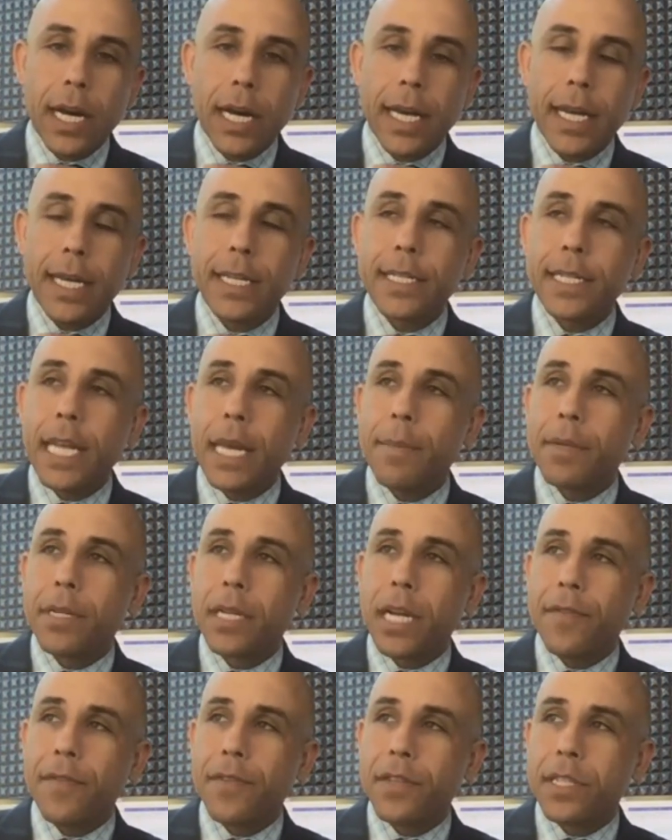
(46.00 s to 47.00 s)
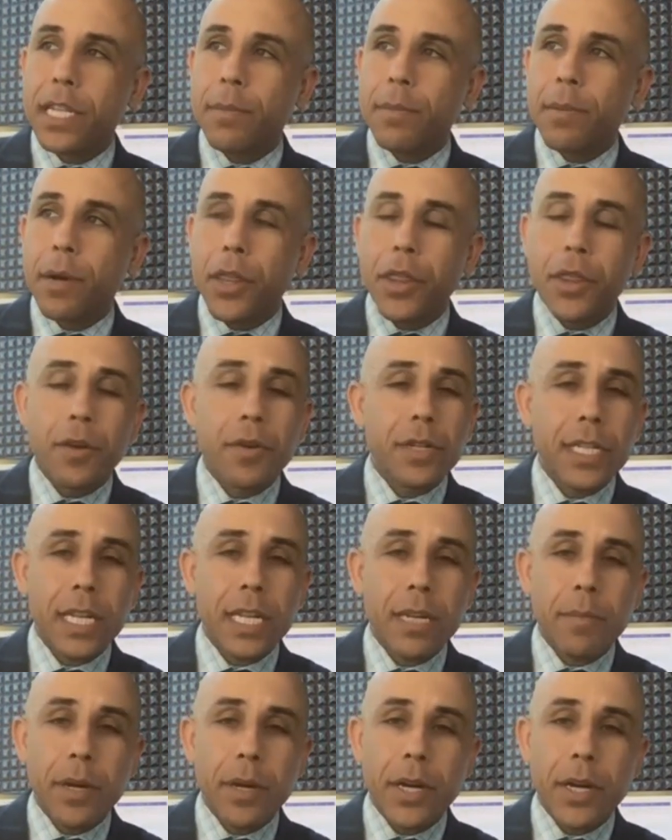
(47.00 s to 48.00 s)
His team is off at about
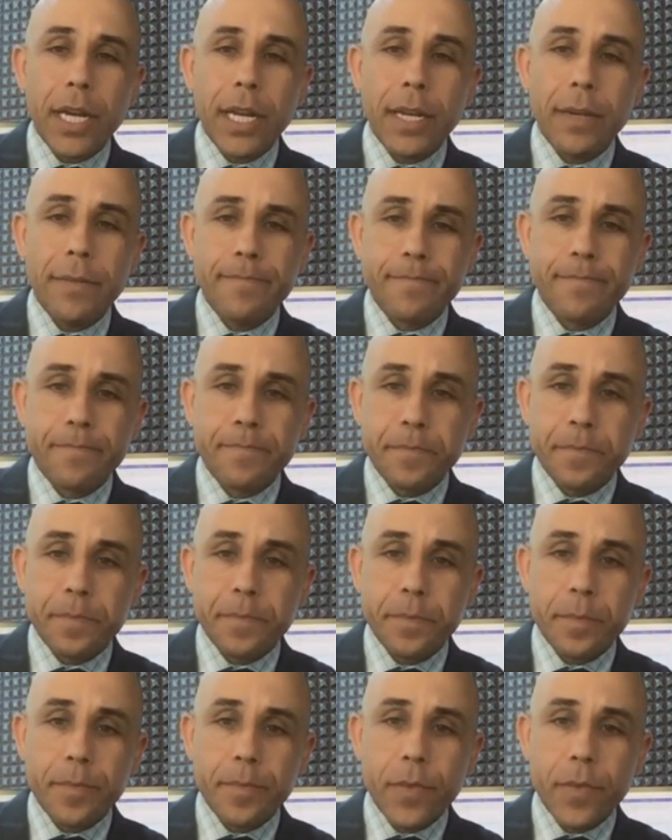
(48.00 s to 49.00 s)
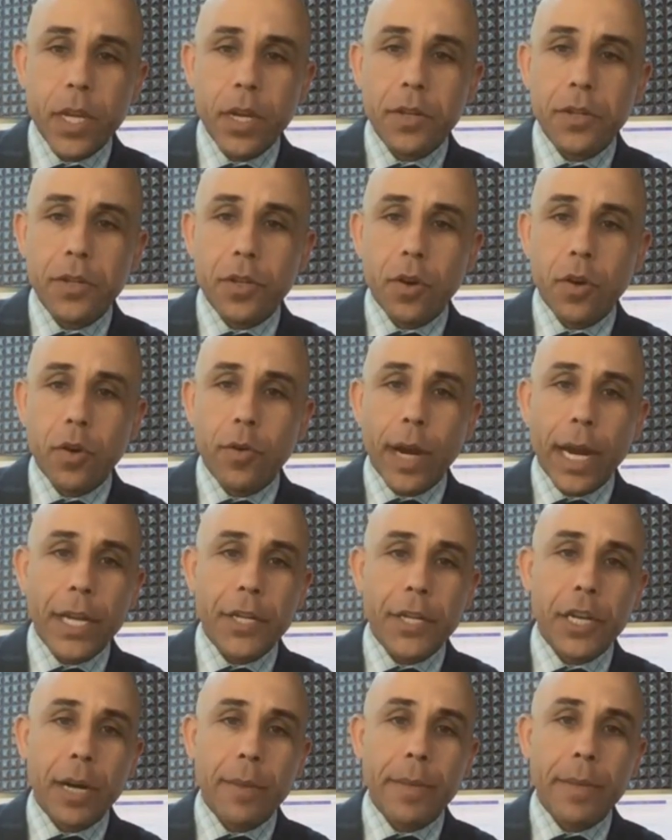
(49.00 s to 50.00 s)
13 million. So a great
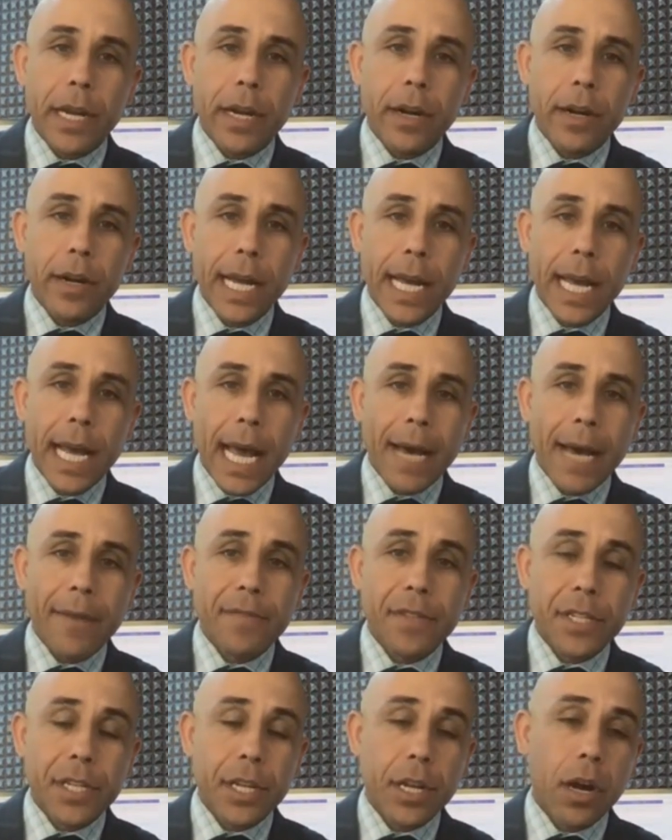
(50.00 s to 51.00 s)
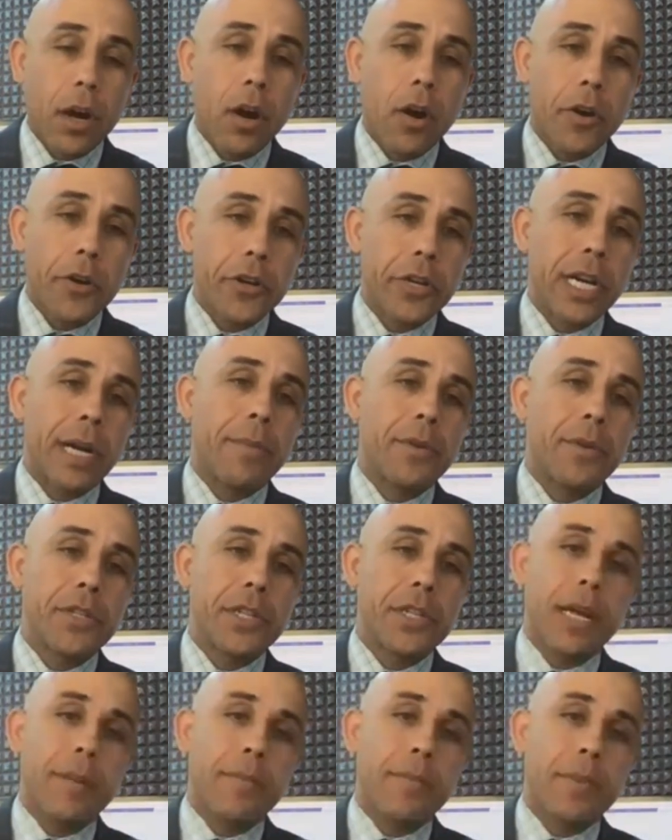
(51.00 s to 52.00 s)
job there. Haven't seen all your numbers
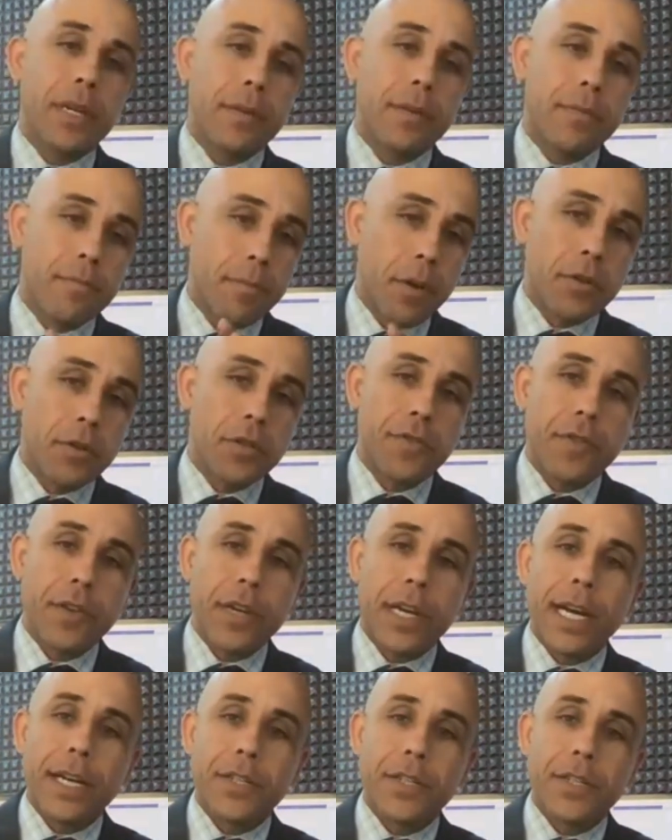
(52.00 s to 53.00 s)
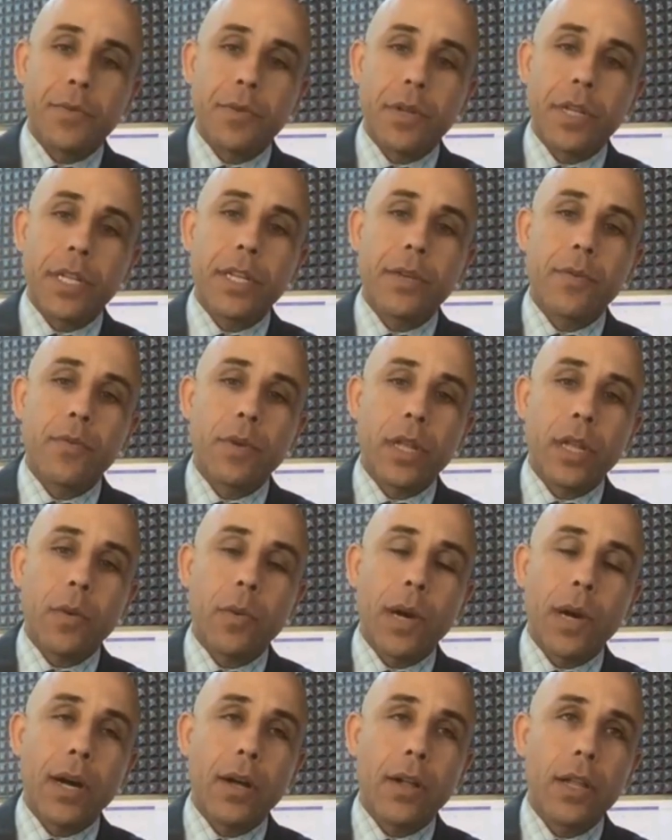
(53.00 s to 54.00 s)
yet, but most of you guys really did really
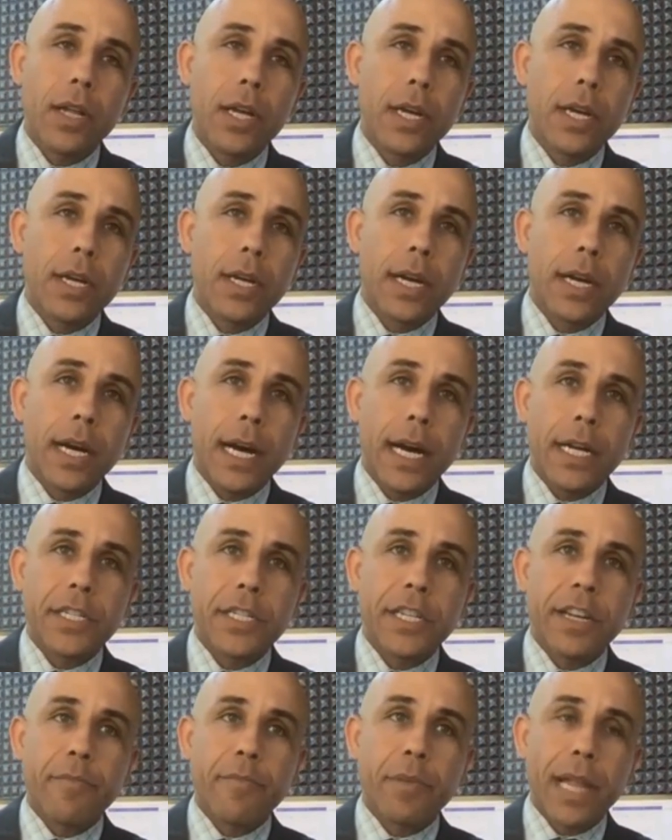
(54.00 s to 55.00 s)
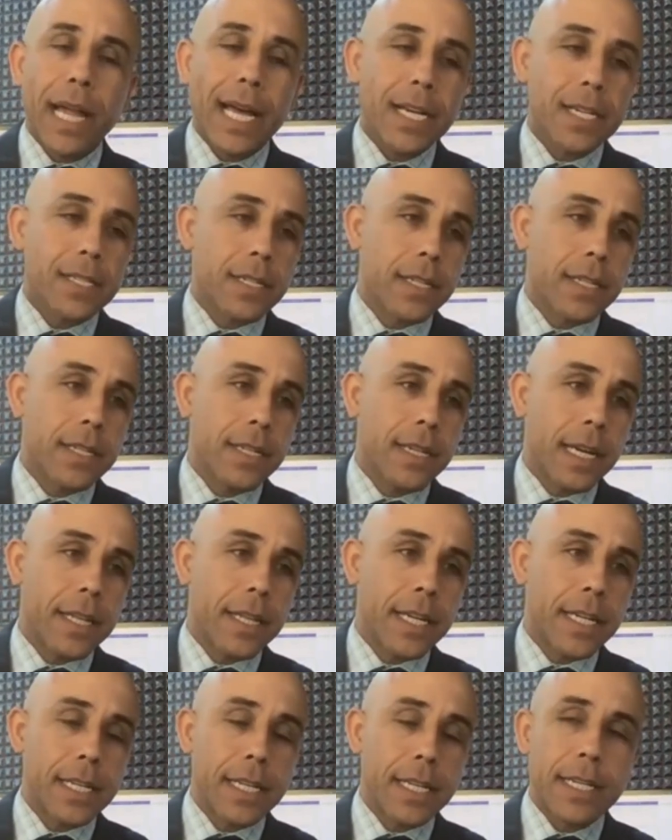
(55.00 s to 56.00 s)
well. Jeff Blackson, I
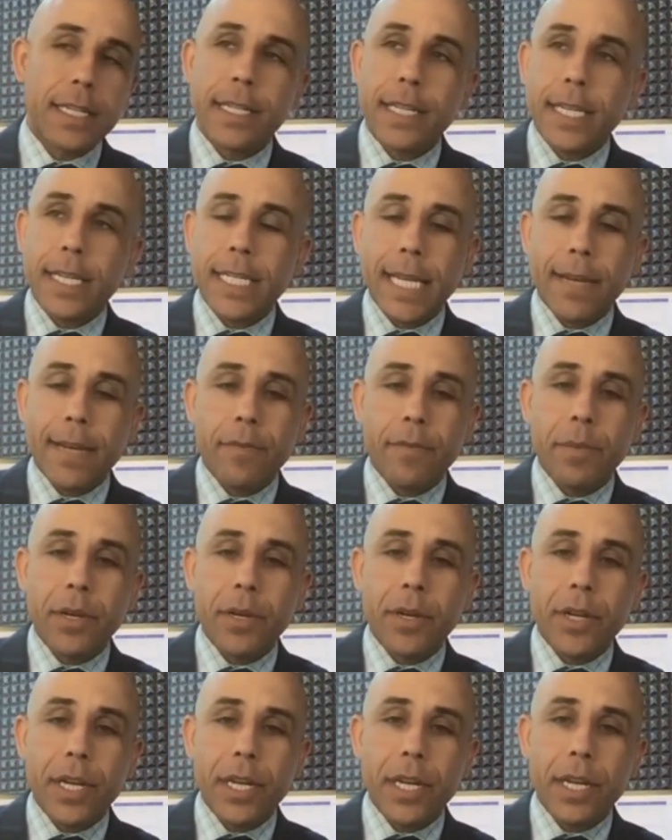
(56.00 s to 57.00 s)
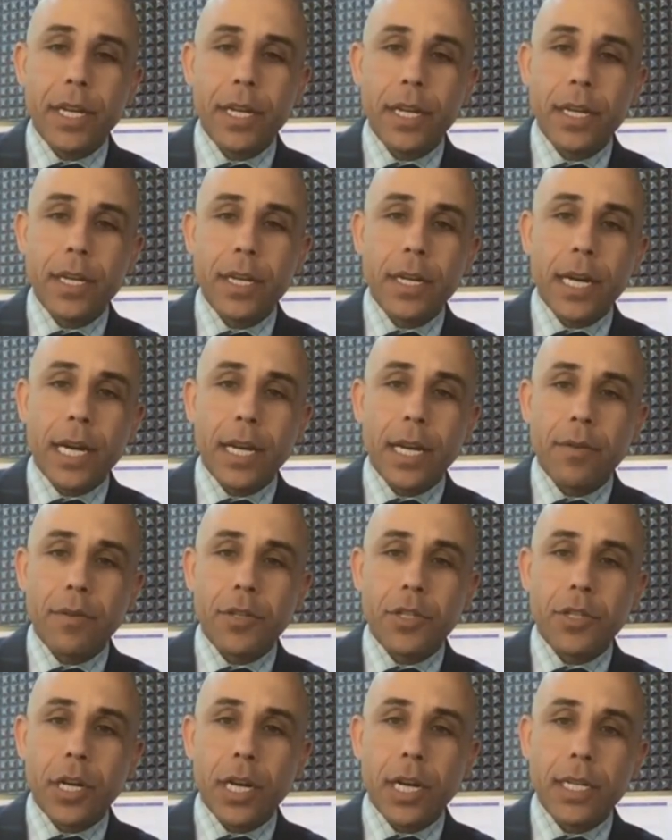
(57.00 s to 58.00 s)
think, did 6, 7 million. I know
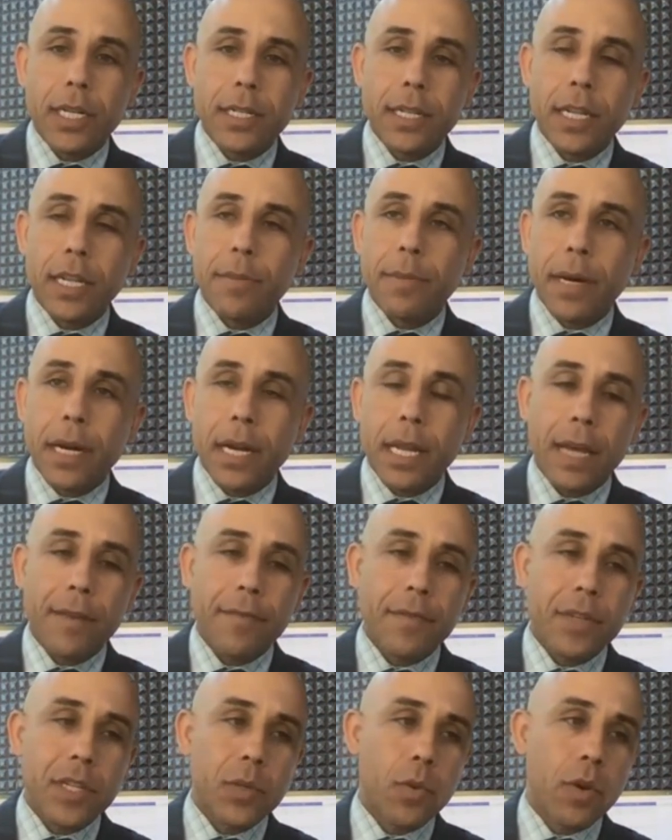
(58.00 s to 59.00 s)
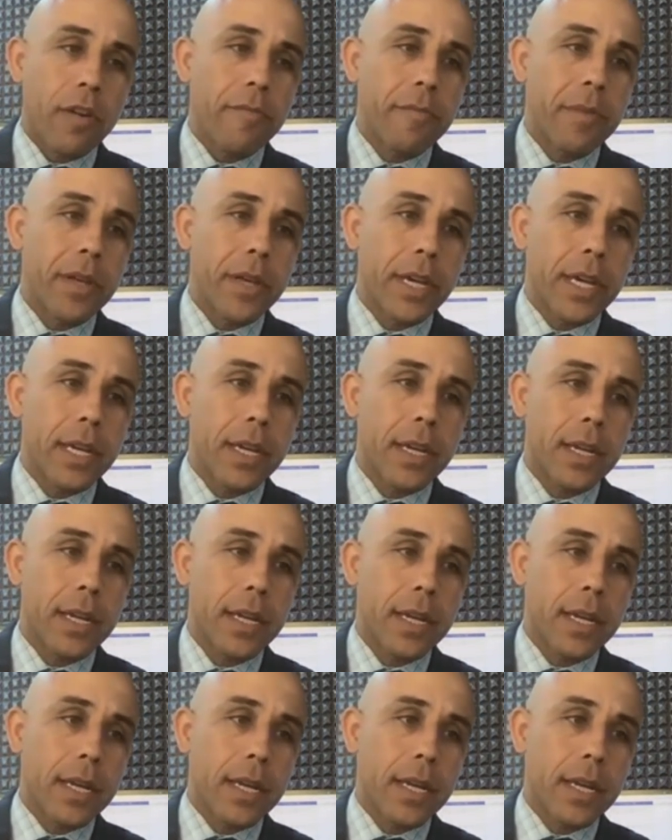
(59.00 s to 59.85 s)
Sean did about 11, 12 million.